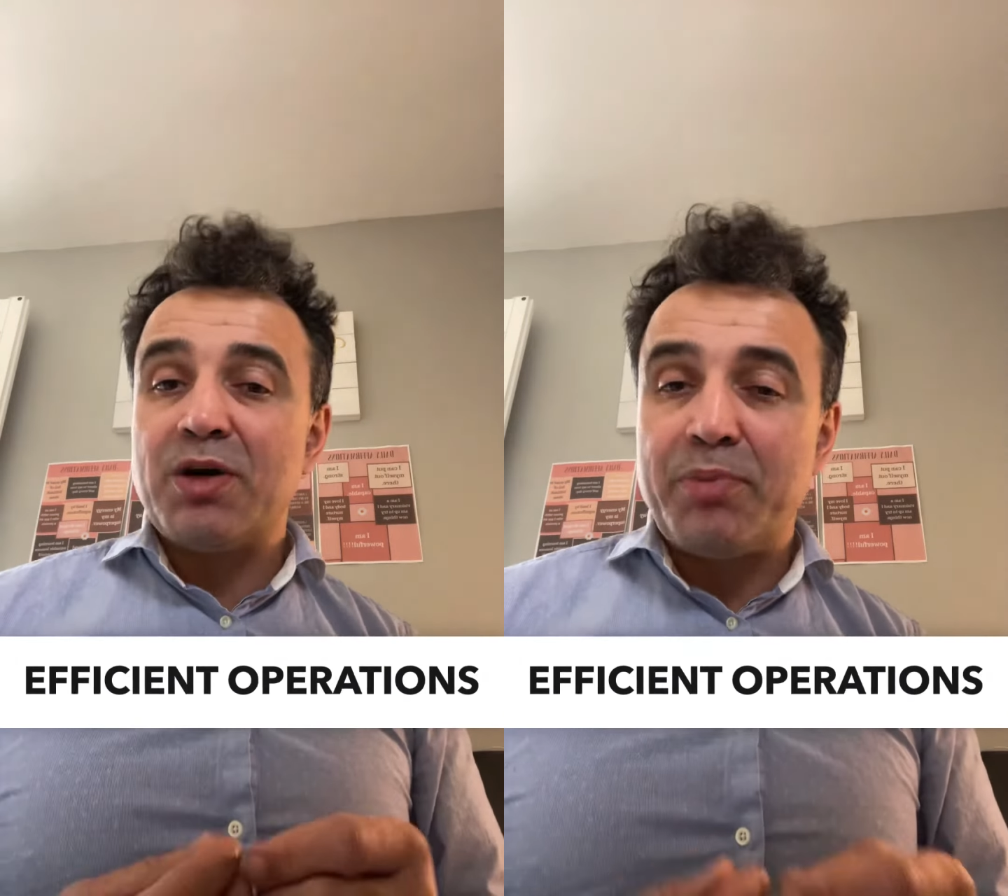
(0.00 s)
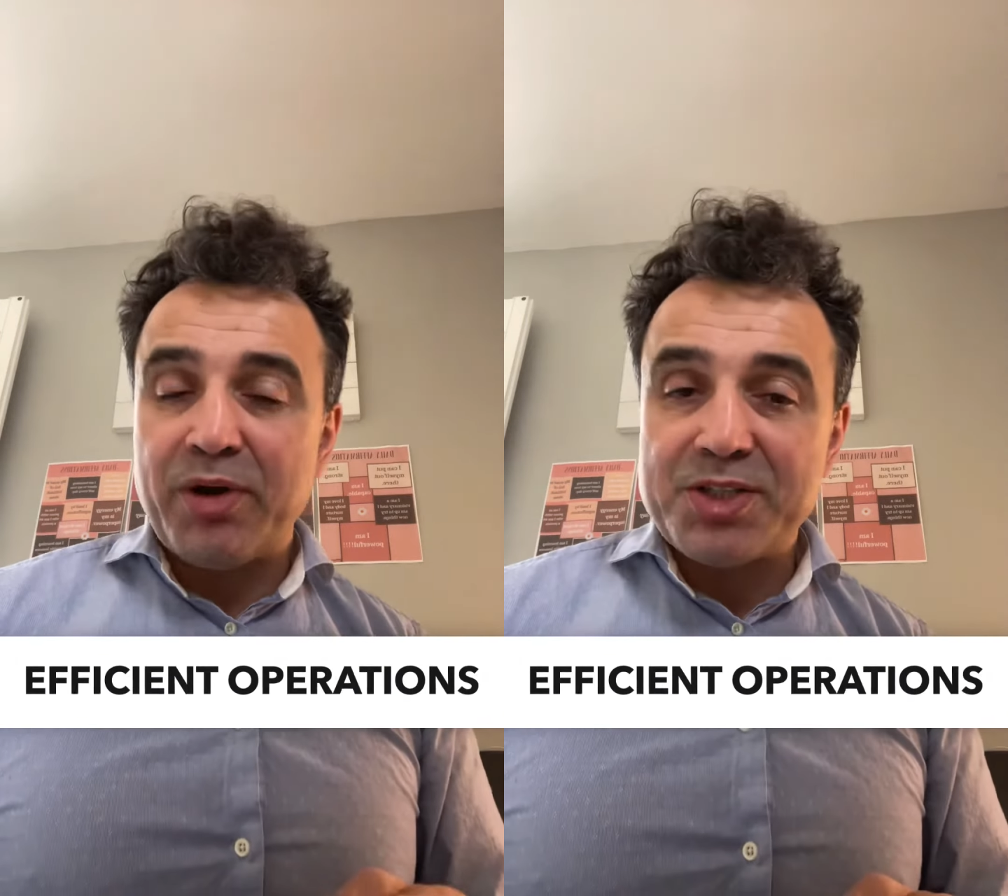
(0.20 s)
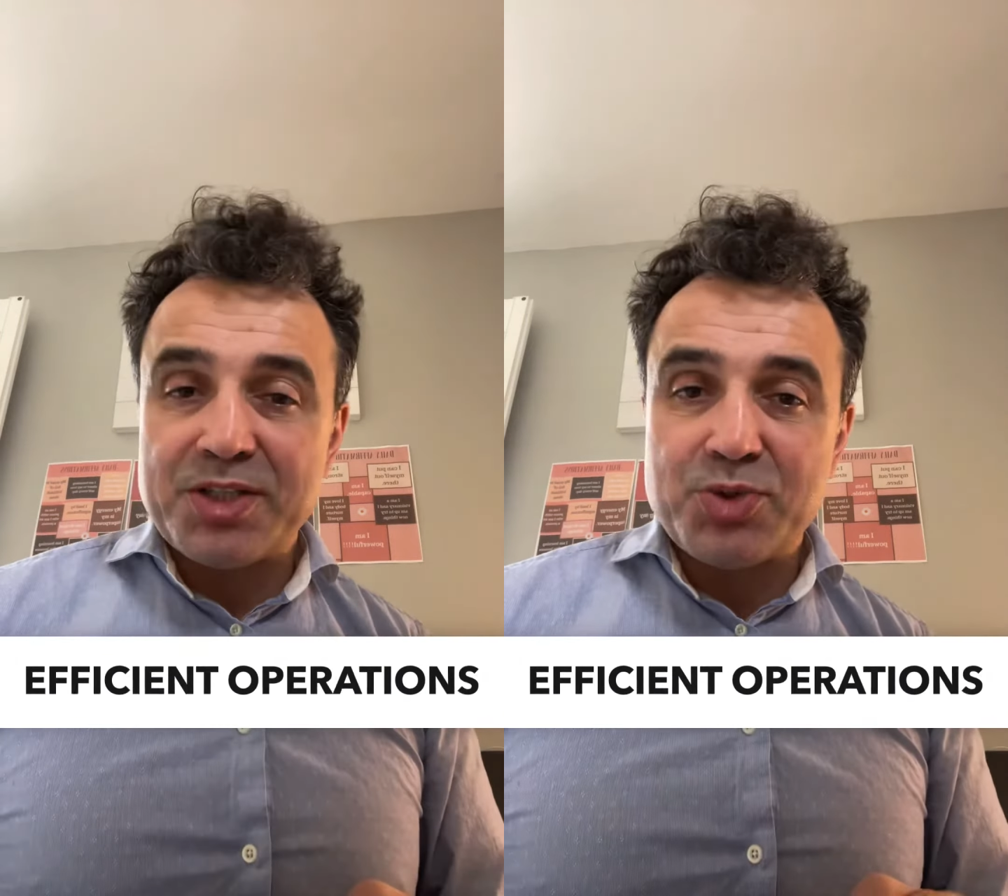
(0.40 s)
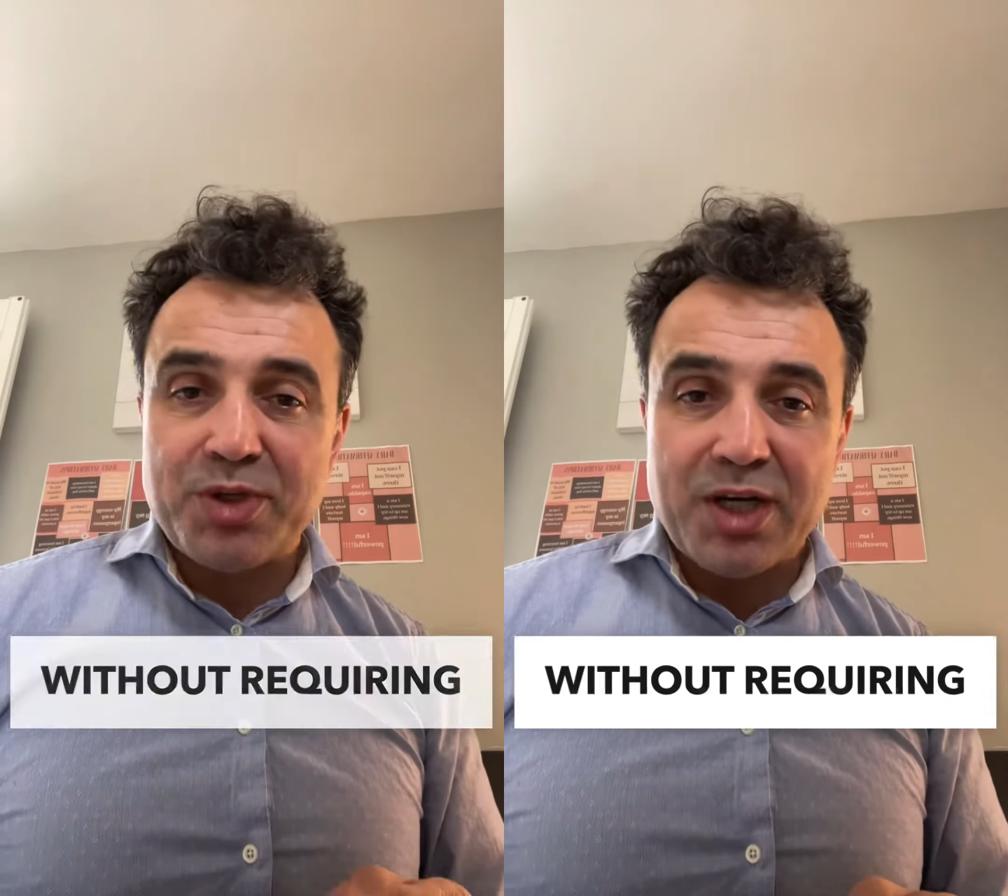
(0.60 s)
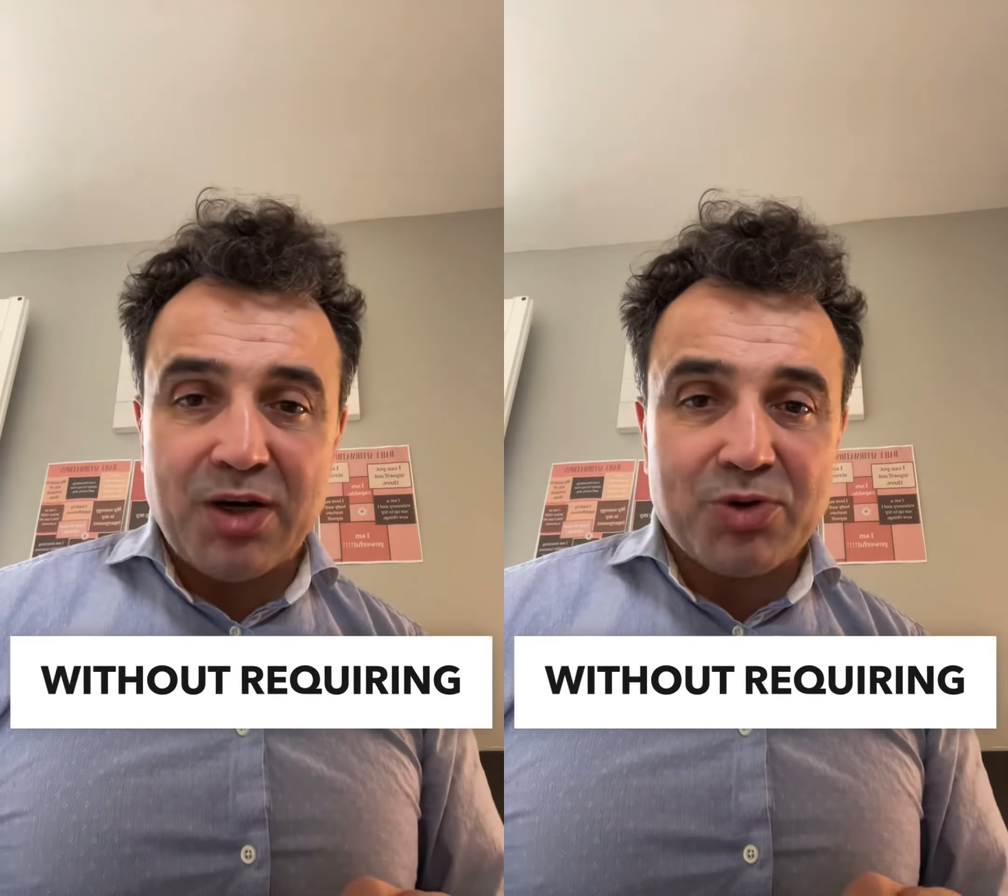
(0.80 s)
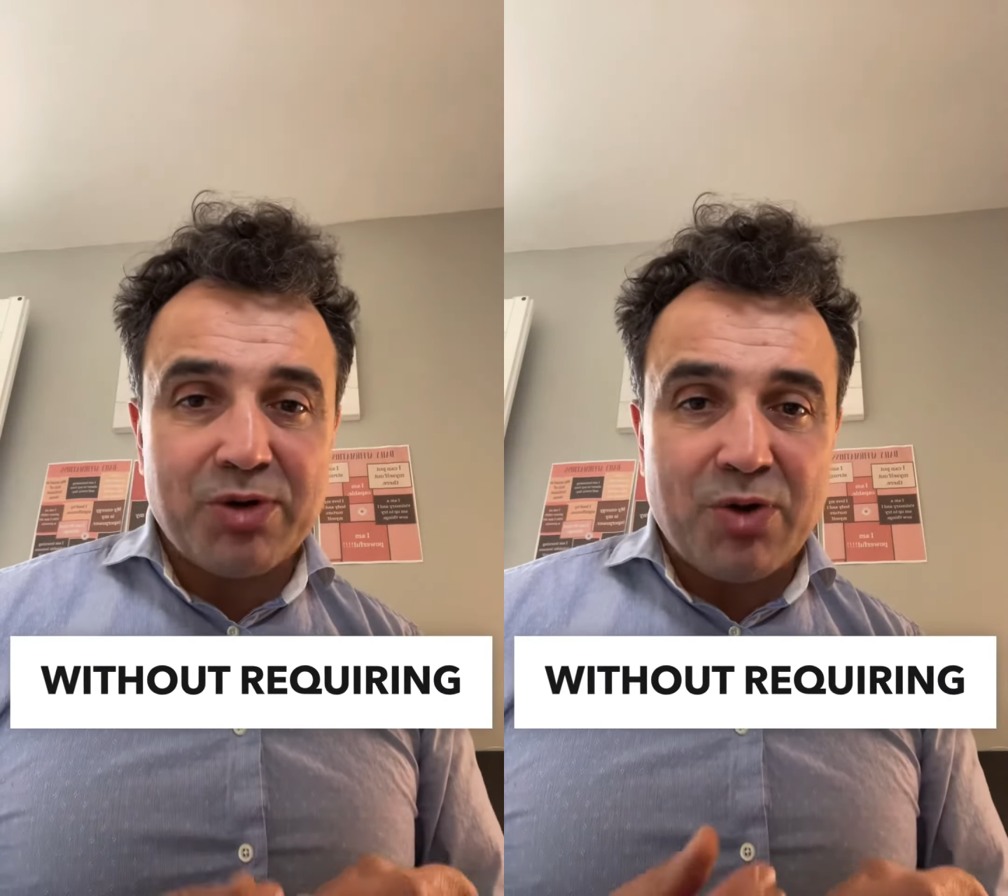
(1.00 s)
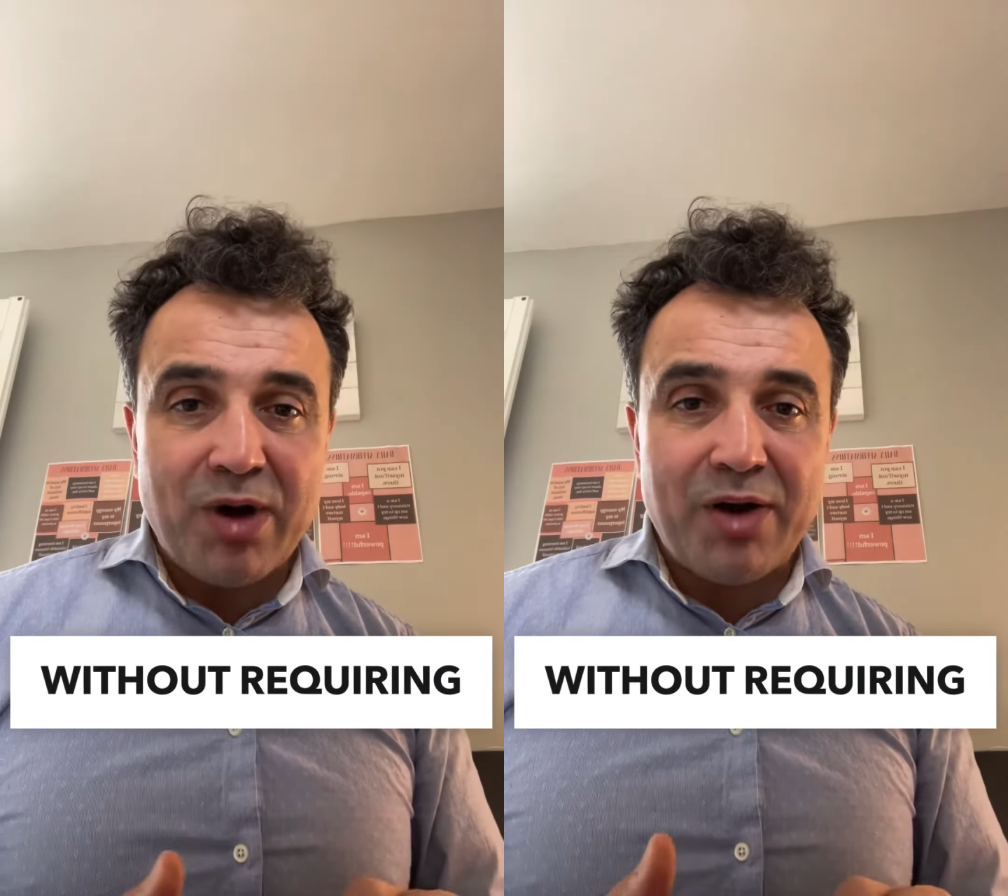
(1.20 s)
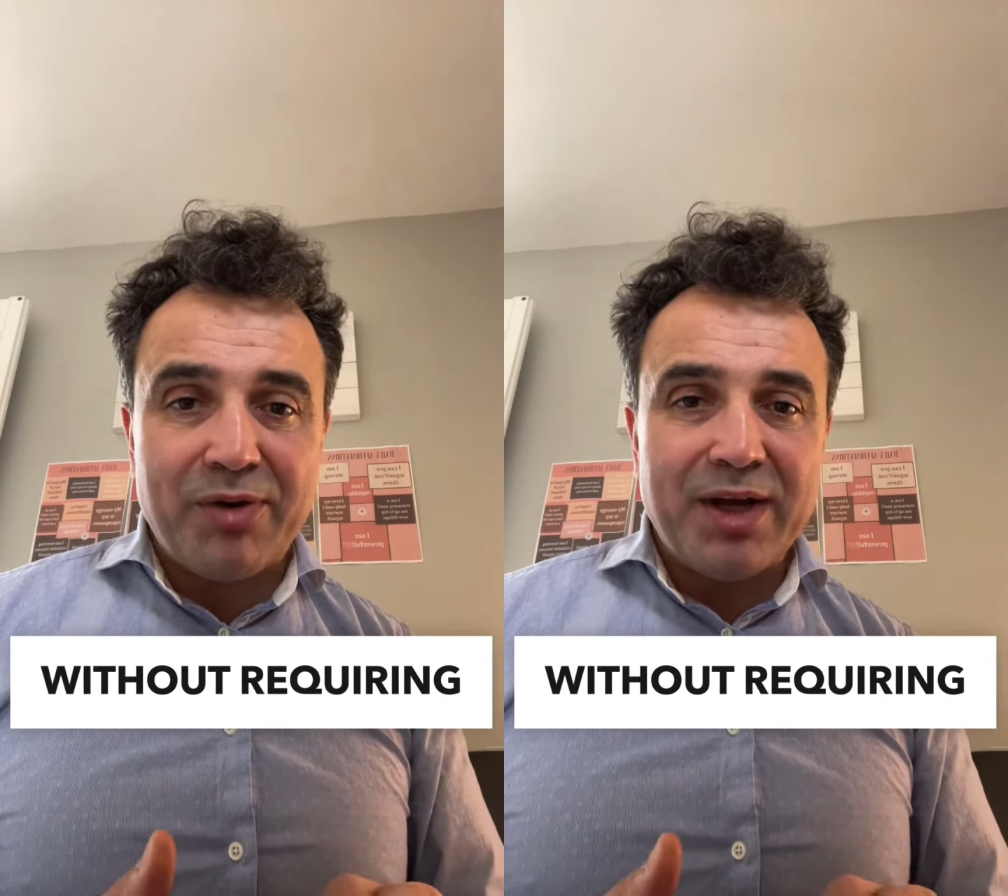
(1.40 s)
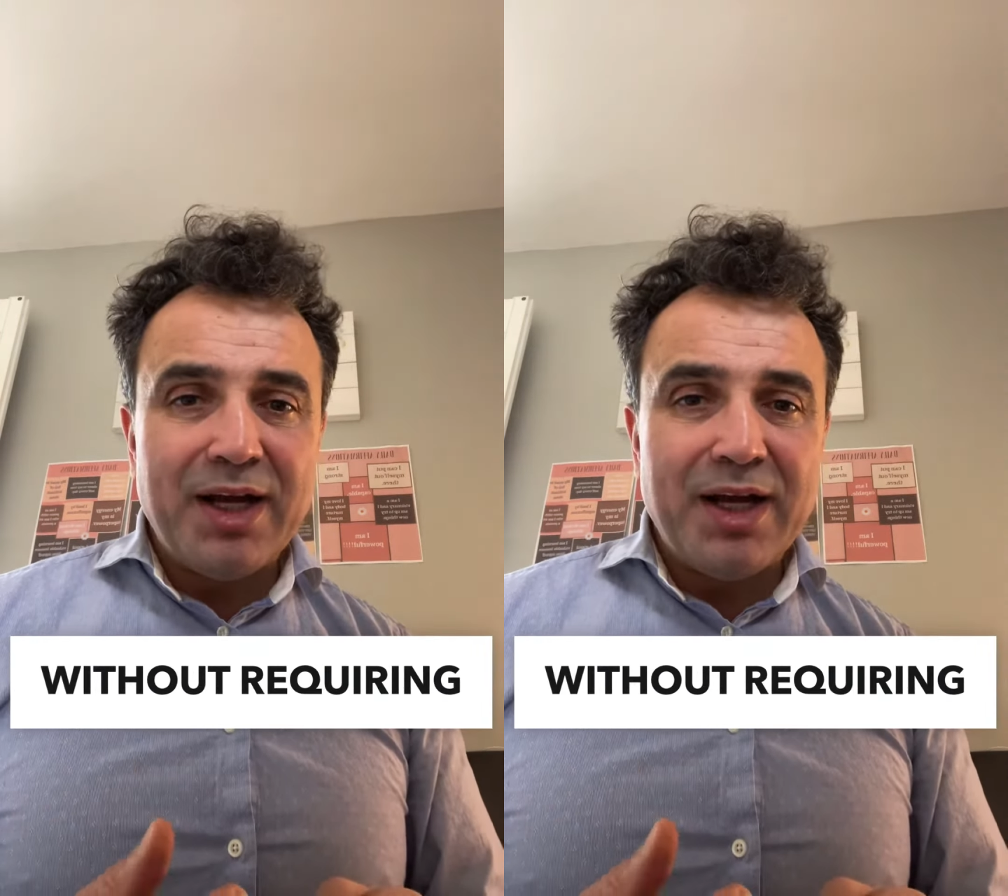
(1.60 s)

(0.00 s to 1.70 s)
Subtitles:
operations without requiring